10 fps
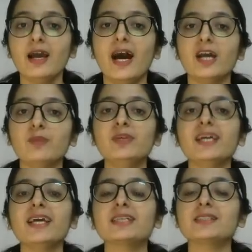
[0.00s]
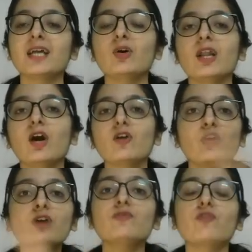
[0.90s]
RBI has now allowed
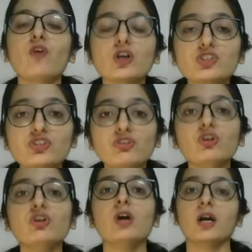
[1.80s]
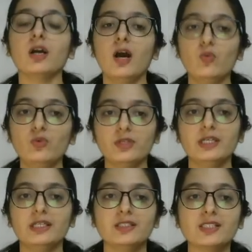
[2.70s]
for vostro account.
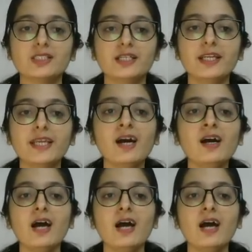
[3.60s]
This is India.